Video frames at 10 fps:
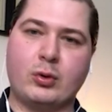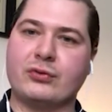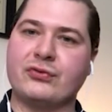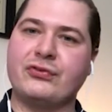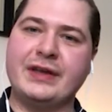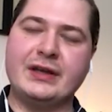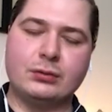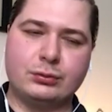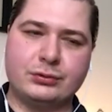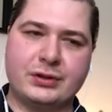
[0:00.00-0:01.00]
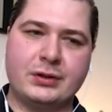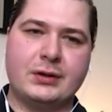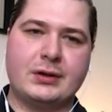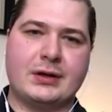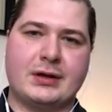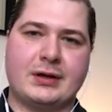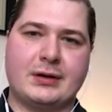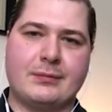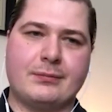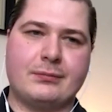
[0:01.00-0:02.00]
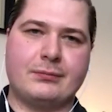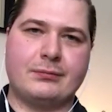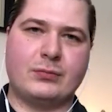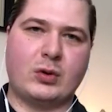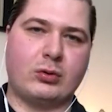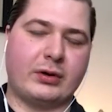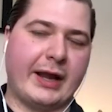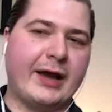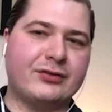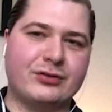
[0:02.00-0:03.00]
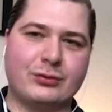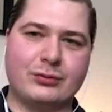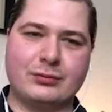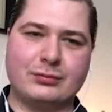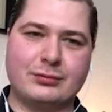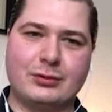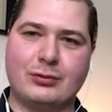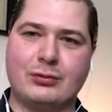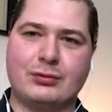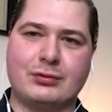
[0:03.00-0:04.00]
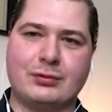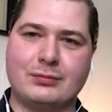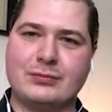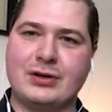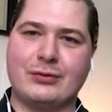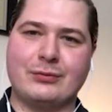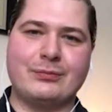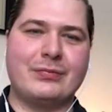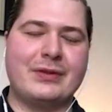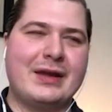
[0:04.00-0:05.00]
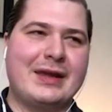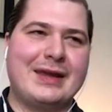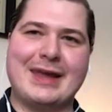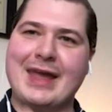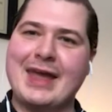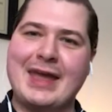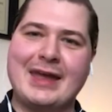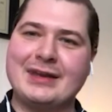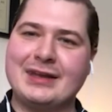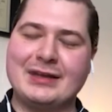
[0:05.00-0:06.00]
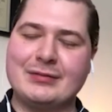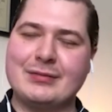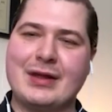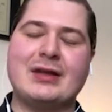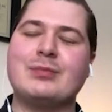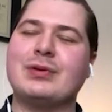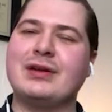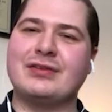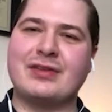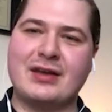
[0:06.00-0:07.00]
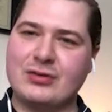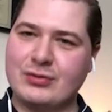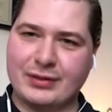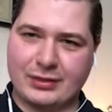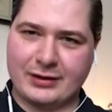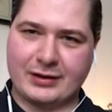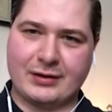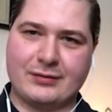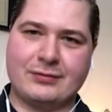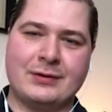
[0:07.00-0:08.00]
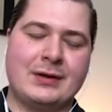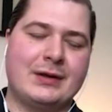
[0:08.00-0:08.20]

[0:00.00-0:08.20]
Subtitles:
field, or castle, or any place that you can think of,